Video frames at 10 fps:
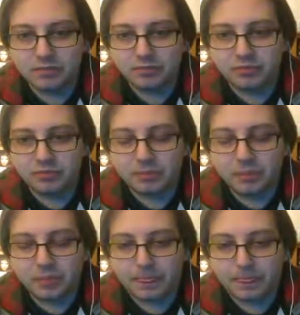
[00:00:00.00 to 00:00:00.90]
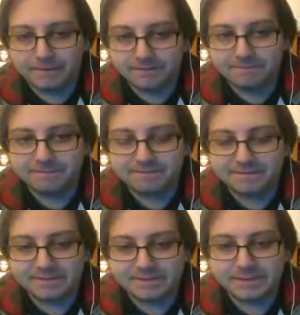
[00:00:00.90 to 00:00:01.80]
But hey, if it's going to
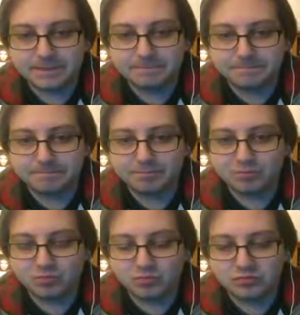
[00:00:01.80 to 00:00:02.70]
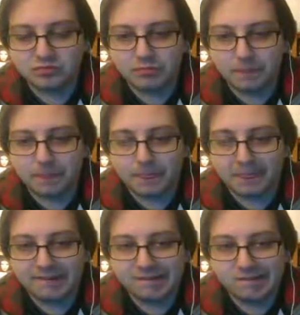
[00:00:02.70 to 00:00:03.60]
get in the way of missing out, you know,
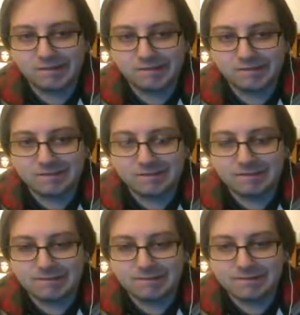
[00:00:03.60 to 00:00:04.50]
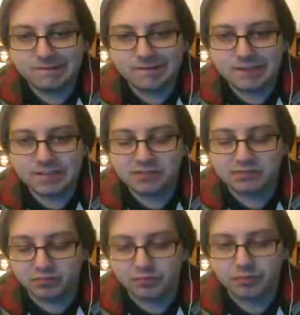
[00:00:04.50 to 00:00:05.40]
on shows like the ones you mentioned,
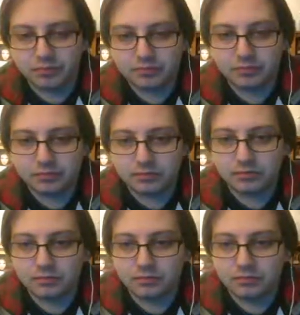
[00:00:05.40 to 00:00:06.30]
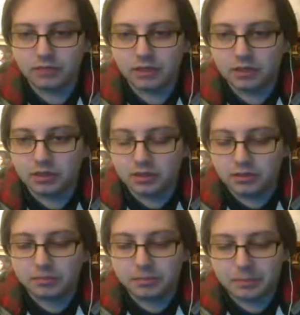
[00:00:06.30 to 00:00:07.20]
I'm all for it. So Stardom,
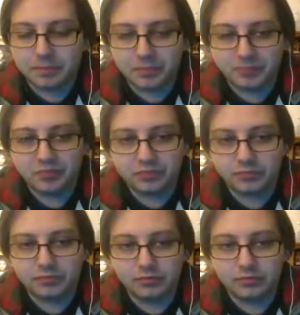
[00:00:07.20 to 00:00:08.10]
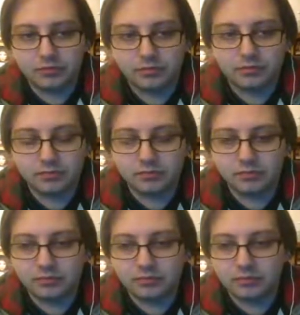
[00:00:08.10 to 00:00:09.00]
New Japan, all that good stuff doesn't come here every day.